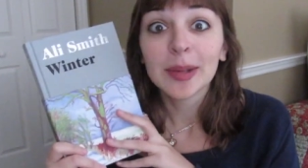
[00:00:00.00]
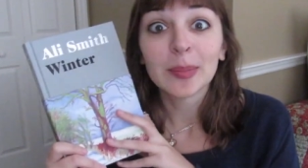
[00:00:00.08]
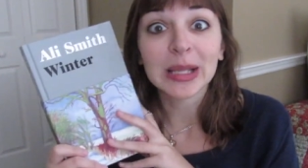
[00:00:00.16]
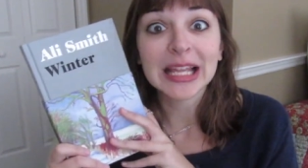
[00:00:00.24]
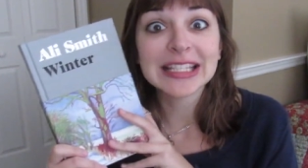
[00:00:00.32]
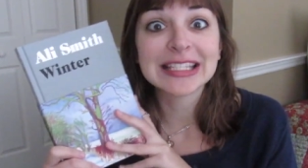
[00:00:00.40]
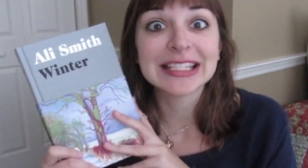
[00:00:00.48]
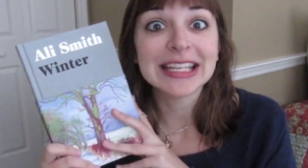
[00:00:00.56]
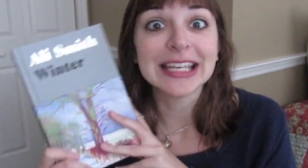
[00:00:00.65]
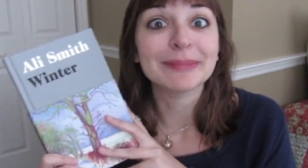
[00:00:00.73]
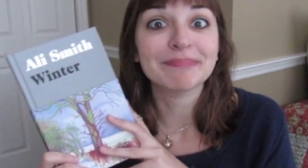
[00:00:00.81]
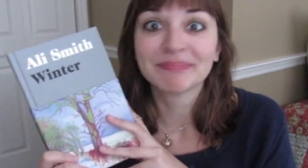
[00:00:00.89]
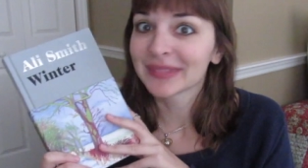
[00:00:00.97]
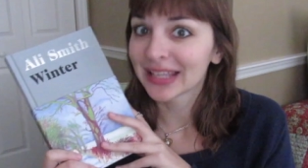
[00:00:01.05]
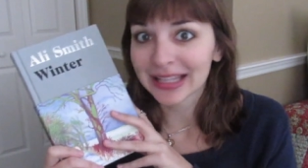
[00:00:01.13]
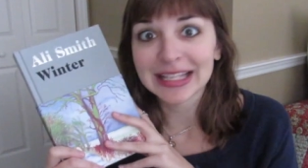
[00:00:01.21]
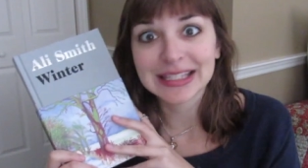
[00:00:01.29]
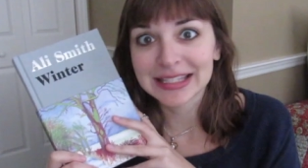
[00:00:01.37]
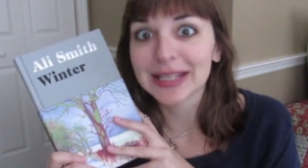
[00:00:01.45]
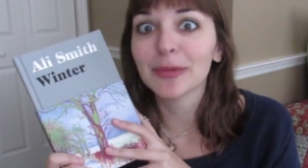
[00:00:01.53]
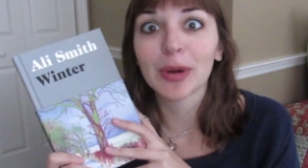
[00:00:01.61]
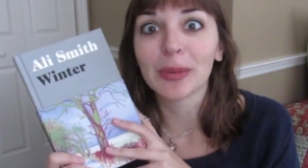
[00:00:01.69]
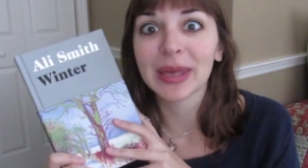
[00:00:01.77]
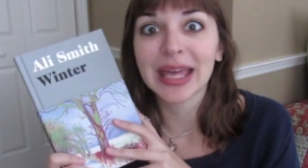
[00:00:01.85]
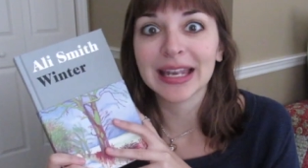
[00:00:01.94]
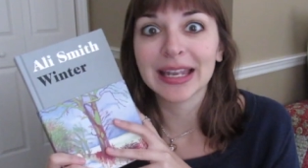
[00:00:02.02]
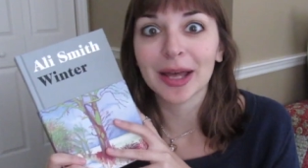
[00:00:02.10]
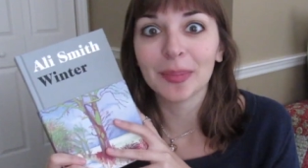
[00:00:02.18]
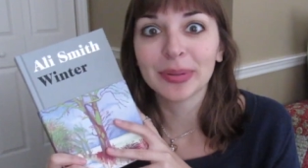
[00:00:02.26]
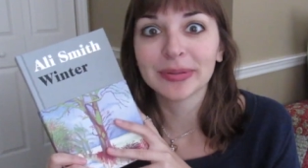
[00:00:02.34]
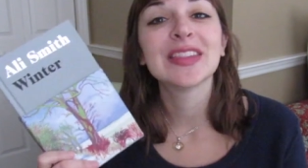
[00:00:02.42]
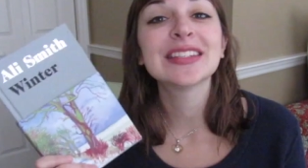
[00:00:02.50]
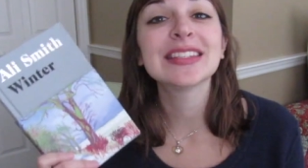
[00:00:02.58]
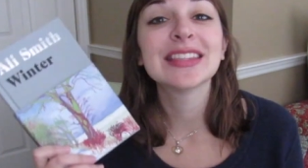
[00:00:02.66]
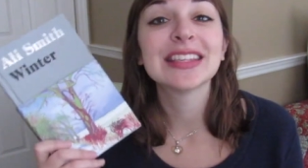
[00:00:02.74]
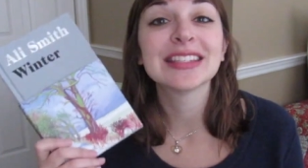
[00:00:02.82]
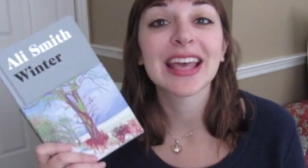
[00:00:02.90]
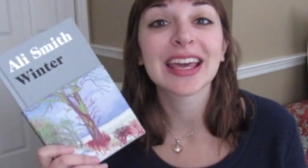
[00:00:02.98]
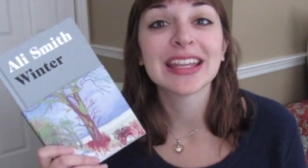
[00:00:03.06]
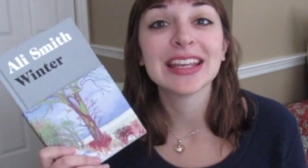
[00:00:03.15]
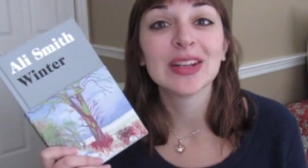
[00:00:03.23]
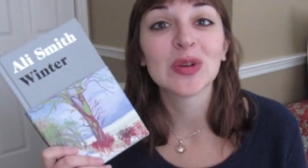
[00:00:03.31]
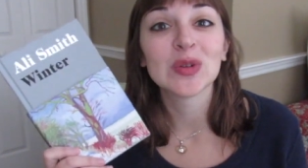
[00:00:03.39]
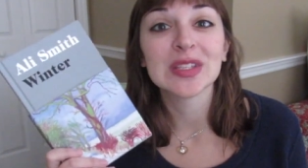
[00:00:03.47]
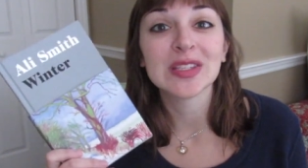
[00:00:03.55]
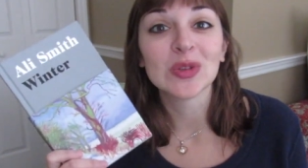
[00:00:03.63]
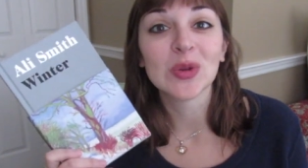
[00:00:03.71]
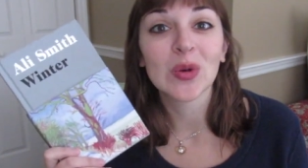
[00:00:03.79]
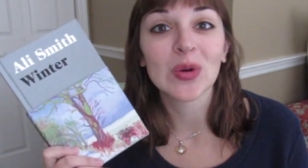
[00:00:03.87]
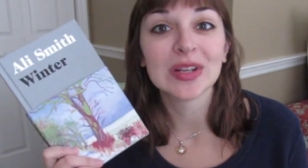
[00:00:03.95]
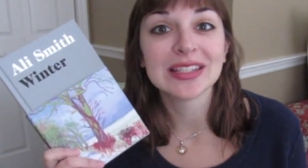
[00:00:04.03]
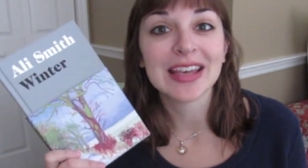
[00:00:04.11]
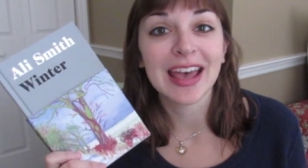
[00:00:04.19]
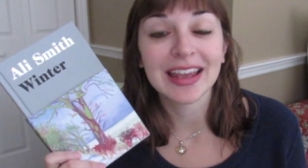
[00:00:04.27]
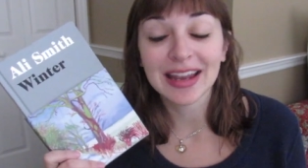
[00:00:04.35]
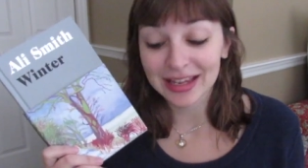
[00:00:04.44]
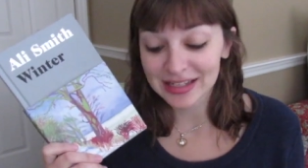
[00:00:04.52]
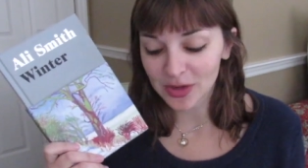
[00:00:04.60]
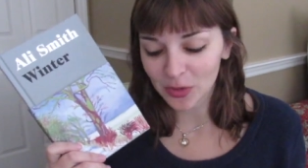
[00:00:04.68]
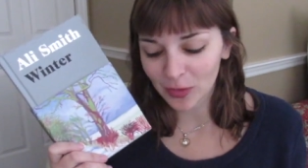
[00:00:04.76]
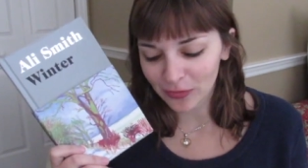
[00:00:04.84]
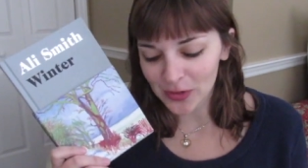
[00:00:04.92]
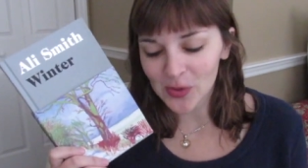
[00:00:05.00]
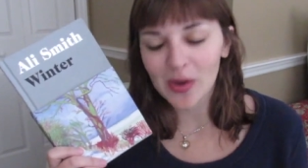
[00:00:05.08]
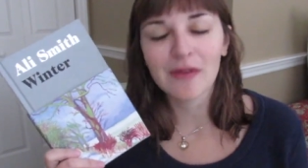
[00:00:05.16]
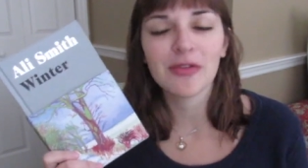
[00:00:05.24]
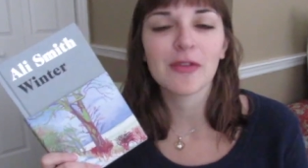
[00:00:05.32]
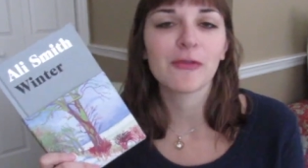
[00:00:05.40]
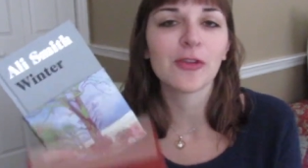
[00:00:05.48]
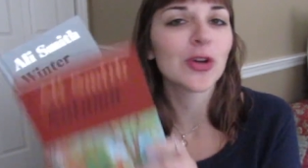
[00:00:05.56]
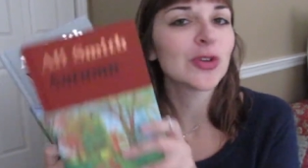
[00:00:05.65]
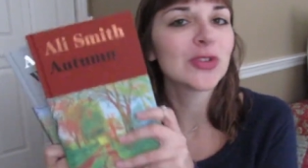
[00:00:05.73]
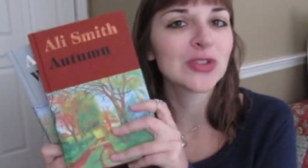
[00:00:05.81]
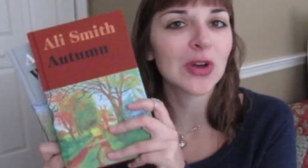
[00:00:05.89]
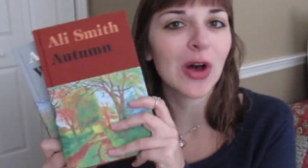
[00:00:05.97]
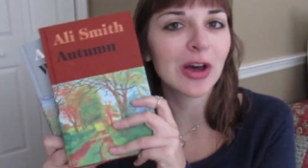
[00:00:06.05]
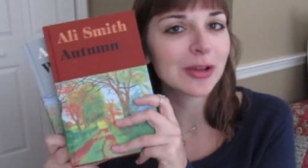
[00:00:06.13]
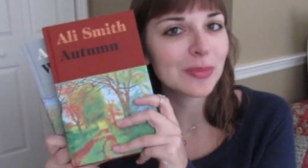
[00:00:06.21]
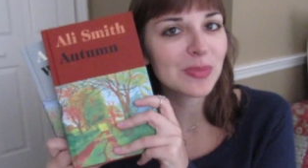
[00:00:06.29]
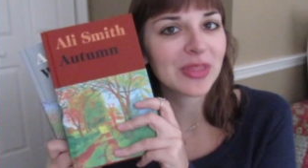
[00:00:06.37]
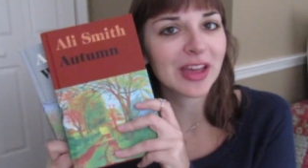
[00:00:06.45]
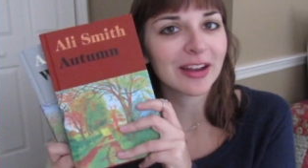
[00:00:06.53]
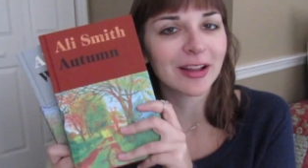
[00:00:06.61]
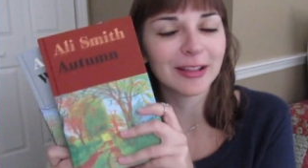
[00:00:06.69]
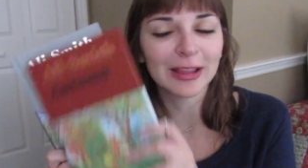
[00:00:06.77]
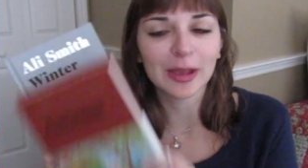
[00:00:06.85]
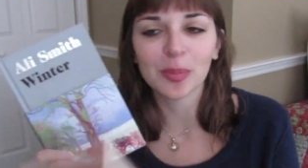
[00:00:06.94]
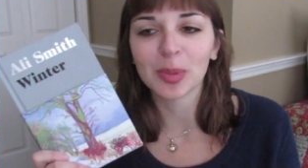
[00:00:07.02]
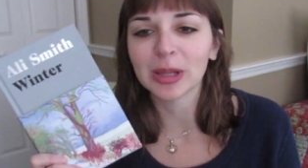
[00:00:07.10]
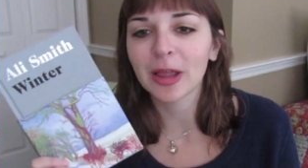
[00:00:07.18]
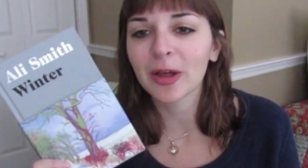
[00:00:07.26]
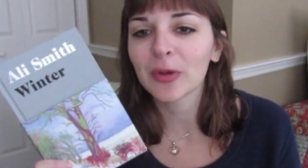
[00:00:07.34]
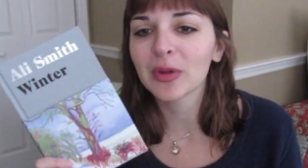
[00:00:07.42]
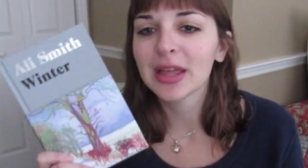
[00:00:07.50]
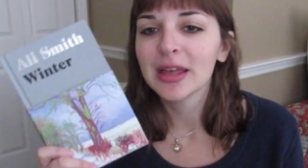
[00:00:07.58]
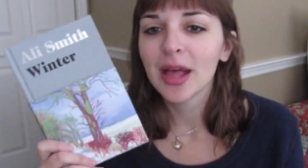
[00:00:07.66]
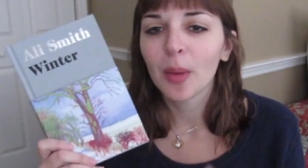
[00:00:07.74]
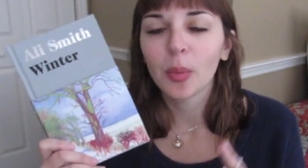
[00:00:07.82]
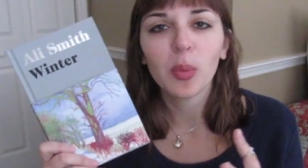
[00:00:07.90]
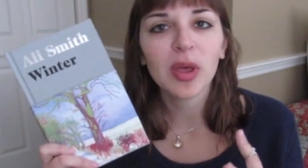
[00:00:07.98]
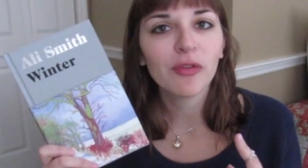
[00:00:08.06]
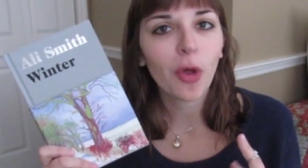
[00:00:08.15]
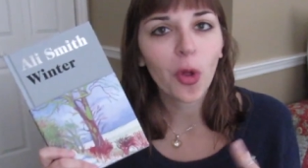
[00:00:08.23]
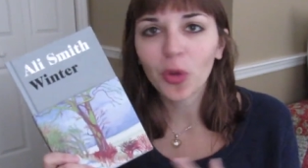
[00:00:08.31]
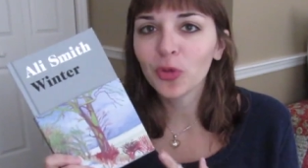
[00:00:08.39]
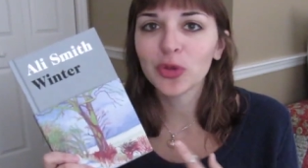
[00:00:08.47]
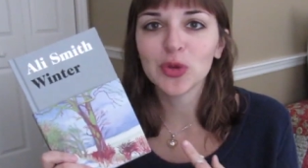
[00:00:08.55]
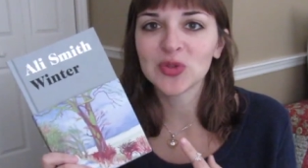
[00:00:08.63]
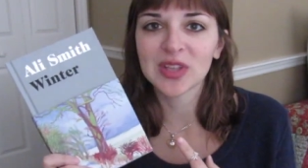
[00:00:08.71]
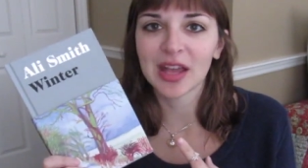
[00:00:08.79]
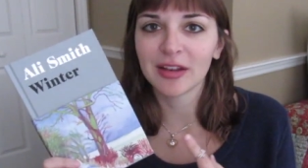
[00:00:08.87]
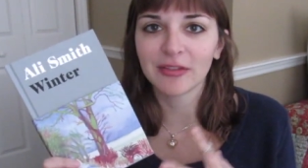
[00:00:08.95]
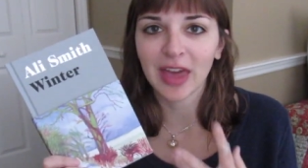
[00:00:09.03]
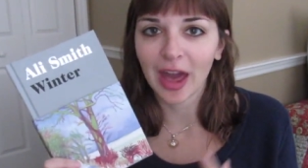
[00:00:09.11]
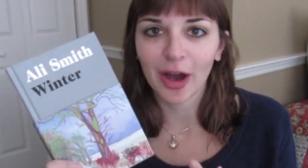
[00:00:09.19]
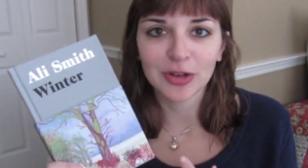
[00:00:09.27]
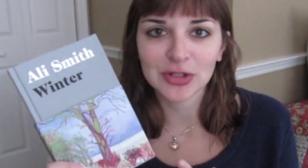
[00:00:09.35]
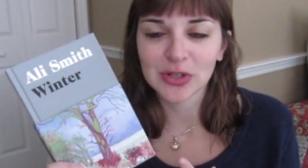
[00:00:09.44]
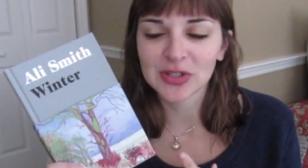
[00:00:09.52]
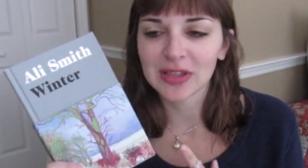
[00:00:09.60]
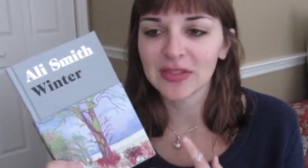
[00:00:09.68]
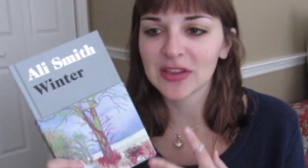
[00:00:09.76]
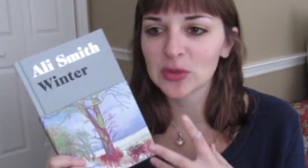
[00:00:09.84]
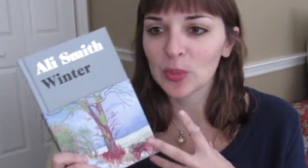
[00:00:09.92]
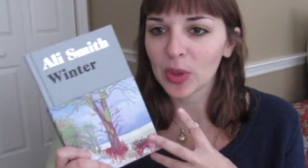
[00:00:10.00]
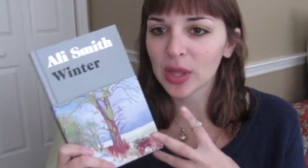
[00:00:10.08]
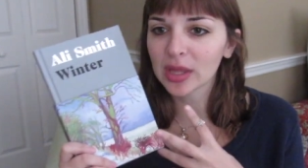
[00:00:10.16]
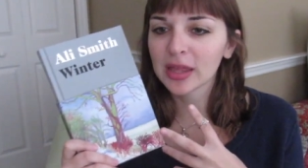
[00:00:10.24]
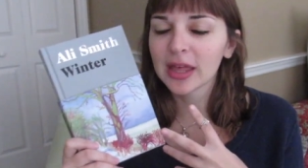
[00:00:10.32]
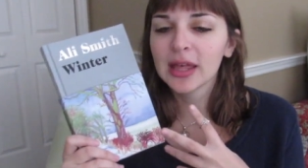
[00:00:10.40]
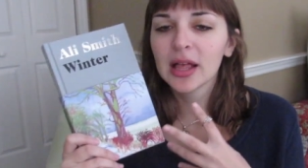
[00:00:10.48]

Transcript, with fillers: But let's see where we end up. This is the second in her seasonal quartet. I did a review of the first, Autumn, that I'll link below, but we have a whole new set of characters in this book.